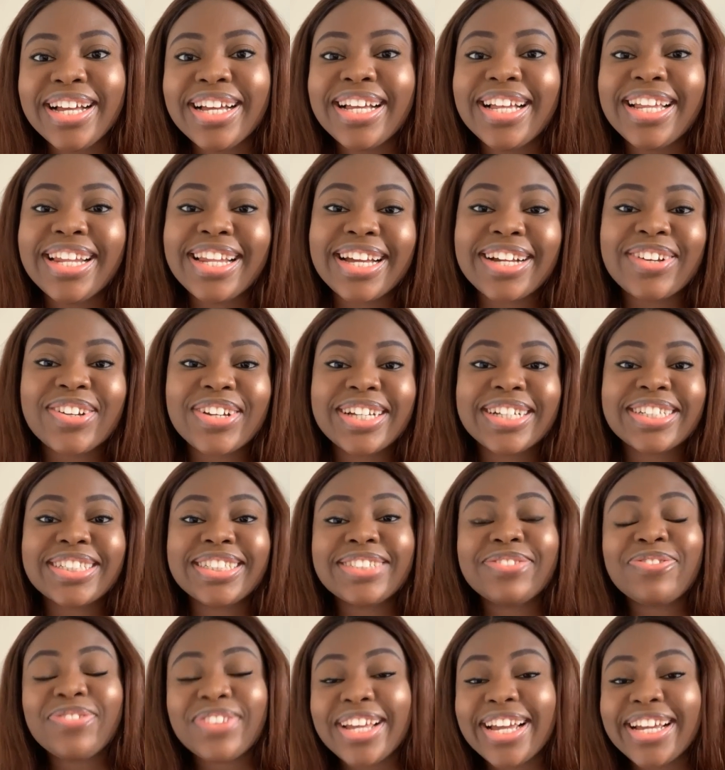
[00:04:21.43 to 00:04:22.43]
Like,
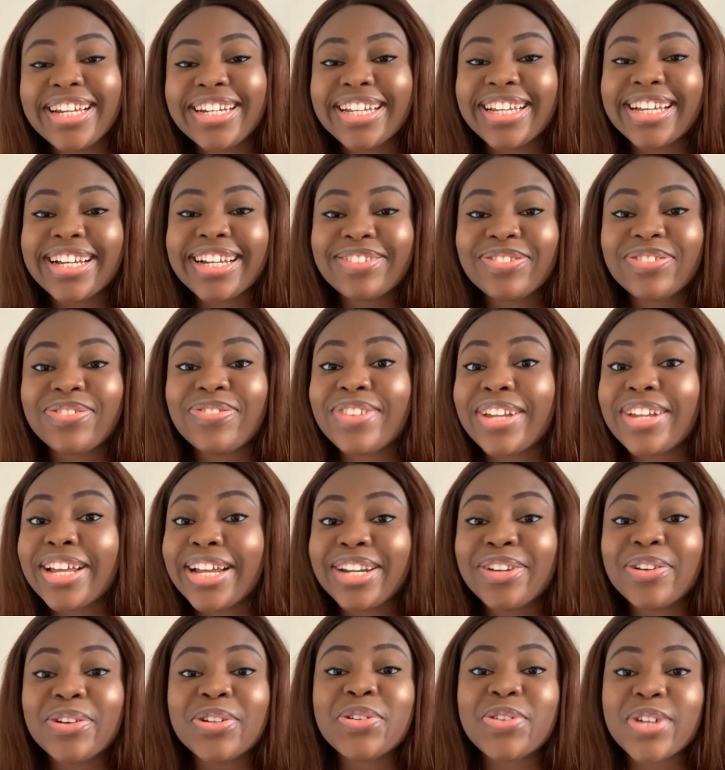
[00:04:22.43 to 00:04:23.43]

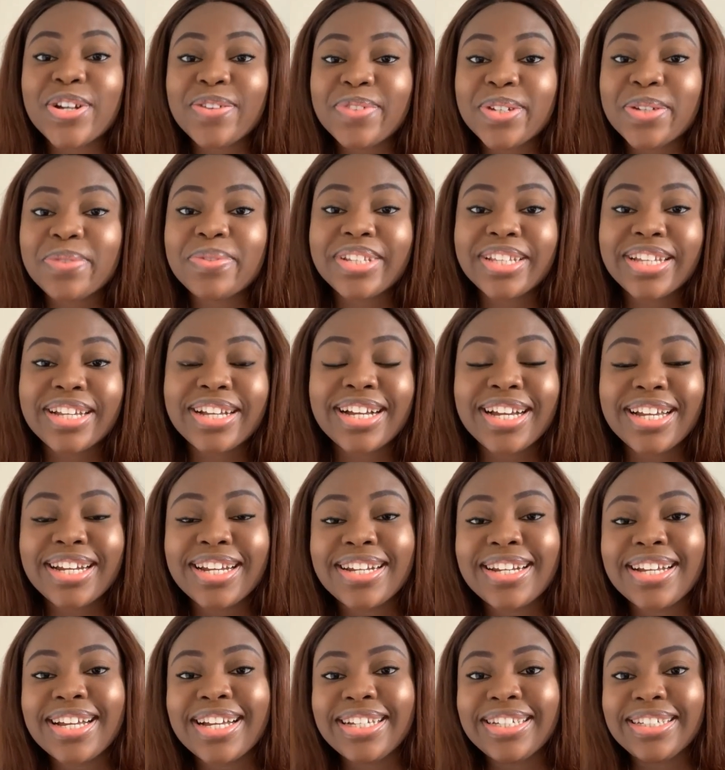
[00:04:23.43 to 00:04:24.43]
flying or traveling within
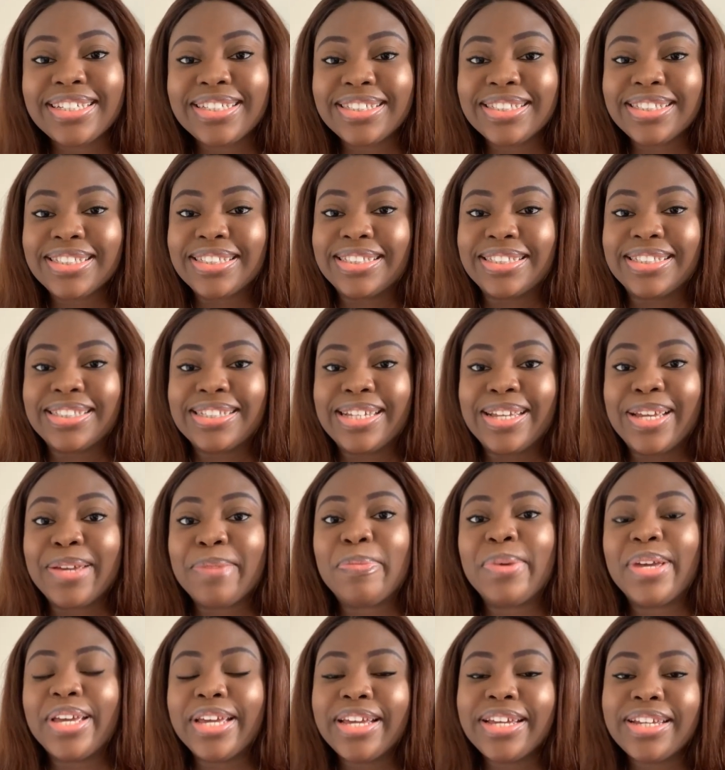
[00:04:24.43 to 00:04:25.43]
Canada is a
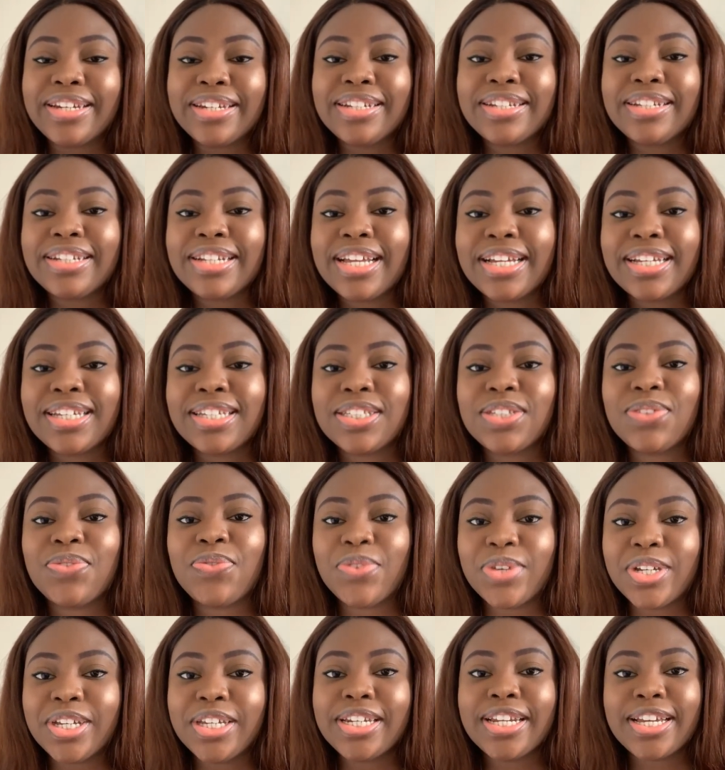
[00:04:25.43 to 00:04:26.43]
pain. Like, it's
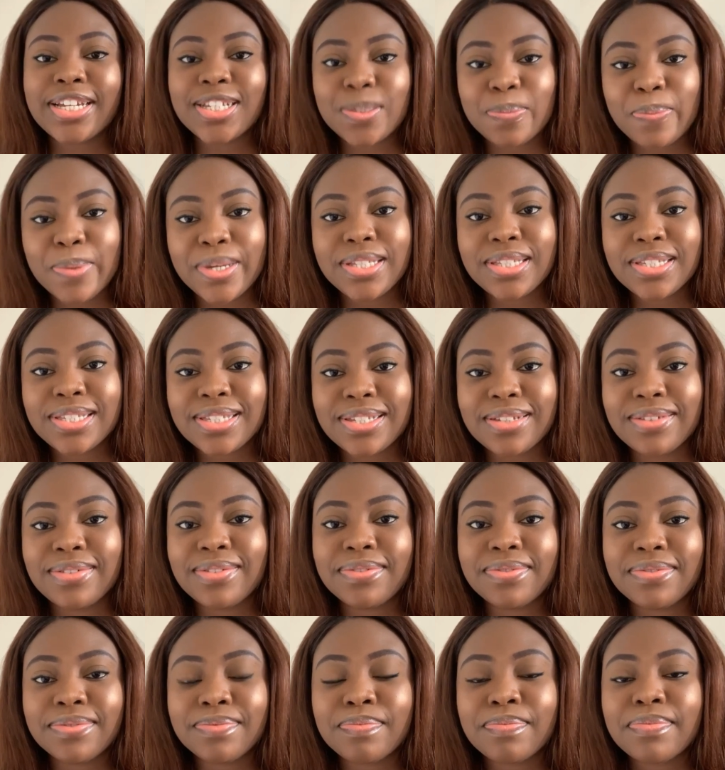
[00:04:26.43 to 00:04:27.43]
freaking
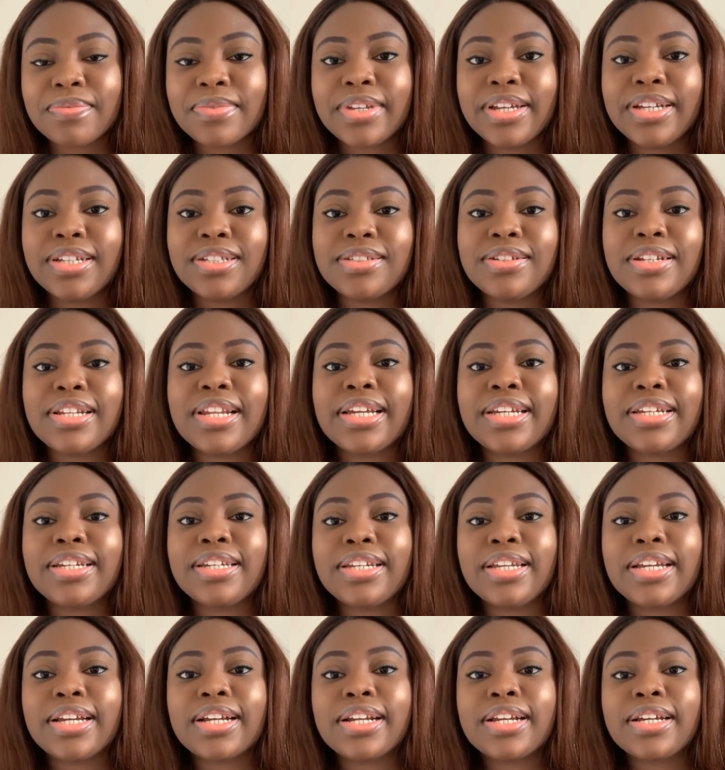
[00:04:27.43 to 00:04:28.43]
expensive. It's not like
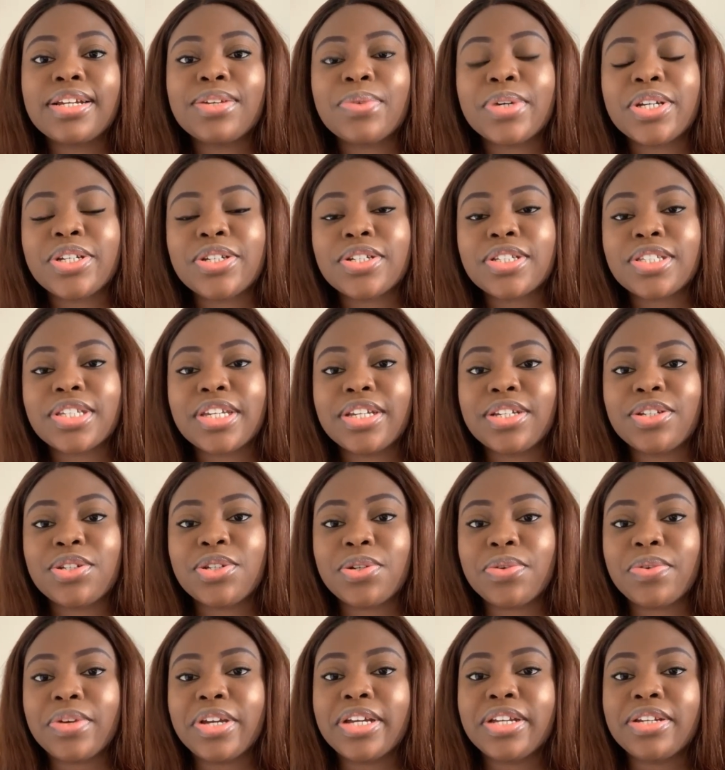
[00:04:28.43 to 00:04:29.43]
in England where you just get
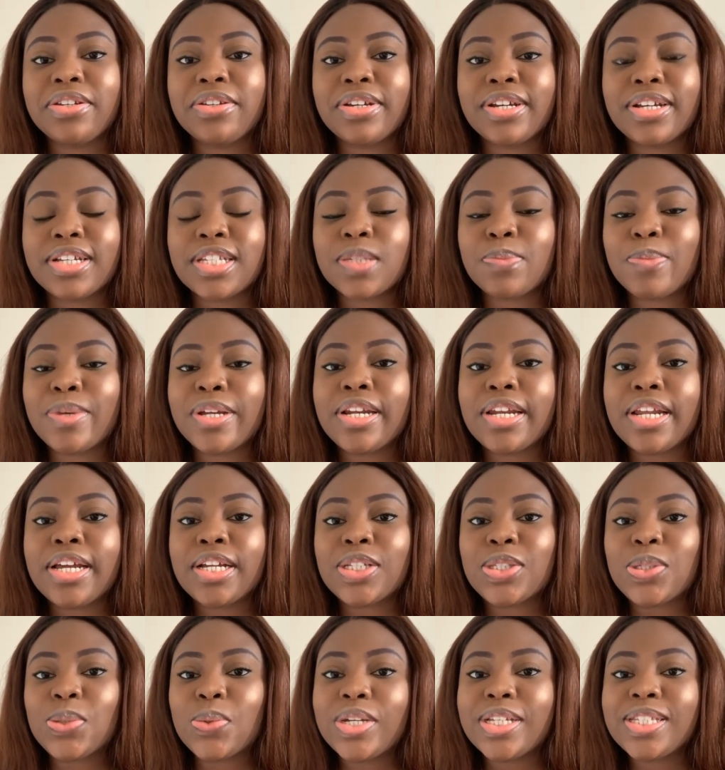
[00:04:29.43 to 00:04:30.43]
train. You can spend
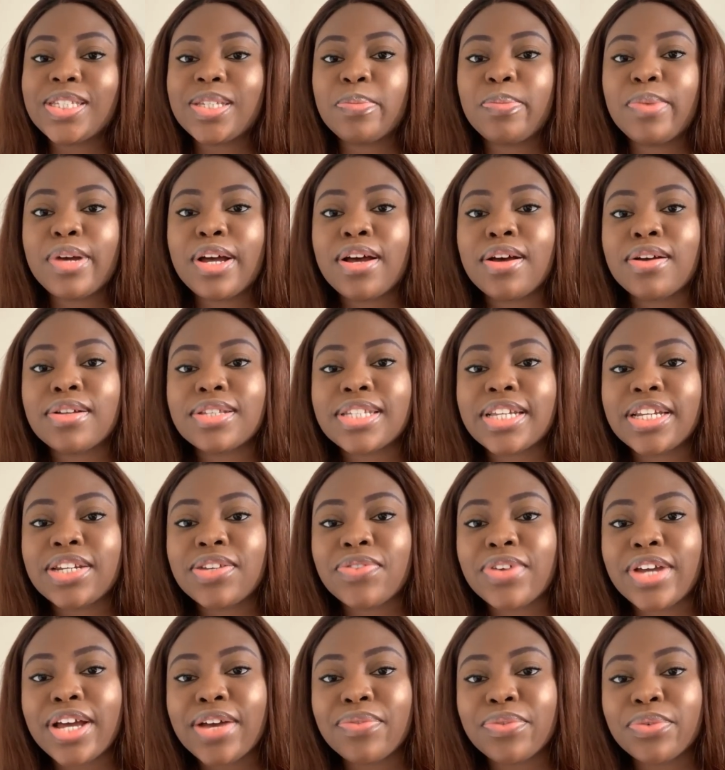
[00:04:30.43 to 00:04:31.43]
like £20, and if
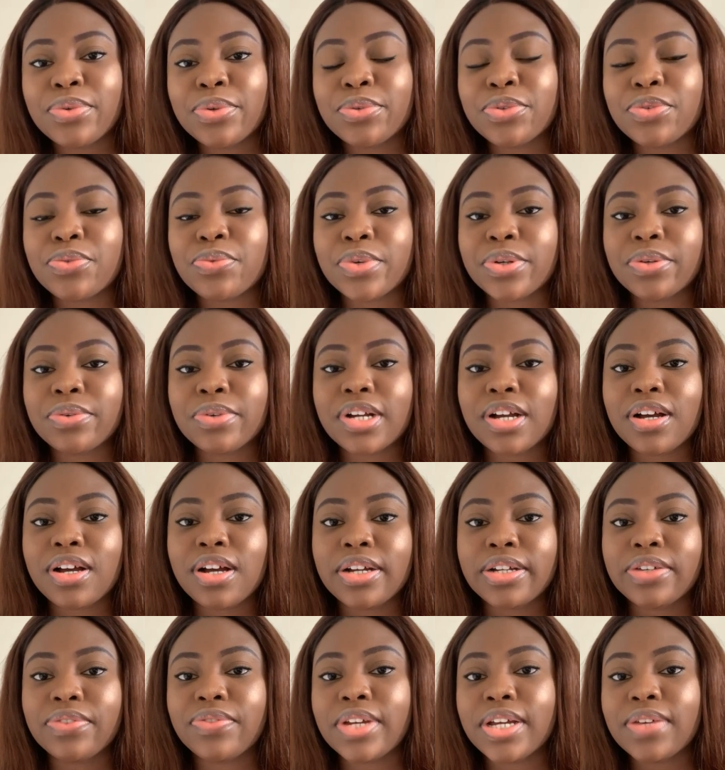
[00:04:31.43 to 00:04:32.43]
you have good rail
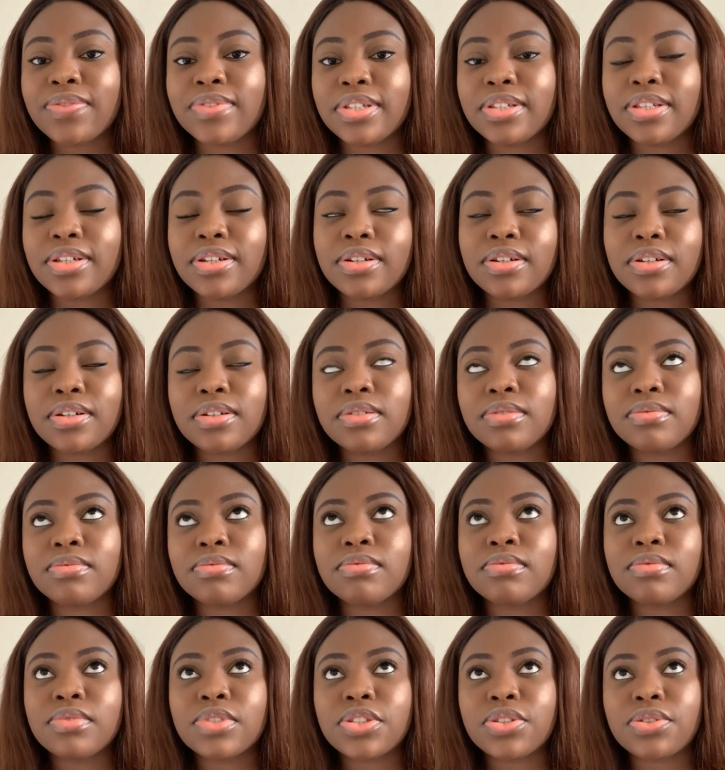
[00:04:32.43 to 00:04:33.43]
card, if you have the
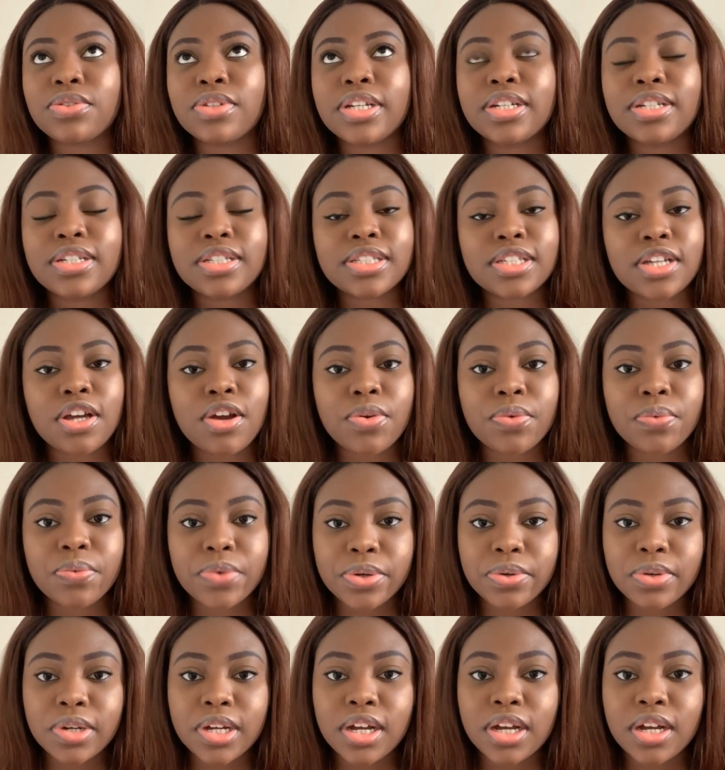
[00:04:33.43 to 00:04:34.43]
student discount
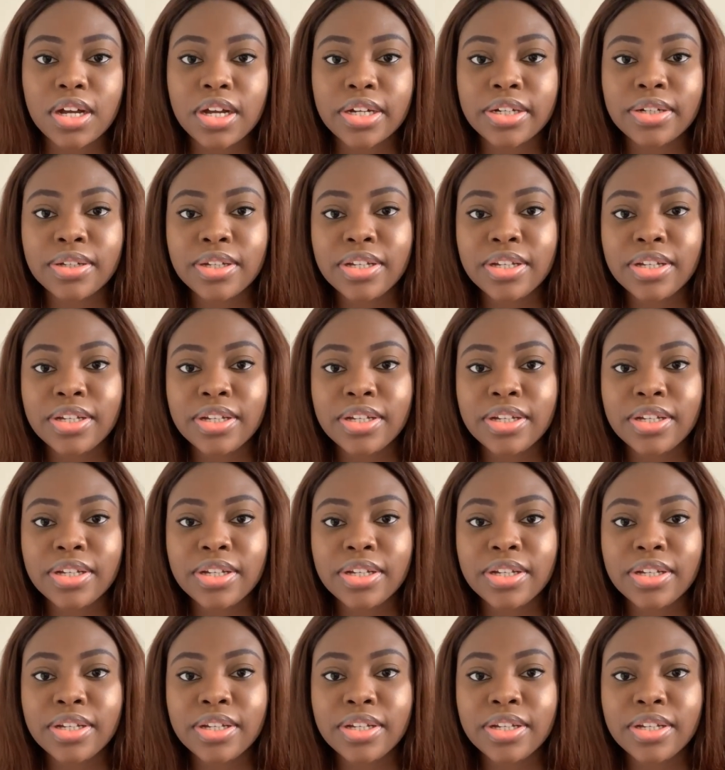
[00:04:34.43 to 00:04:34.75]
rail card,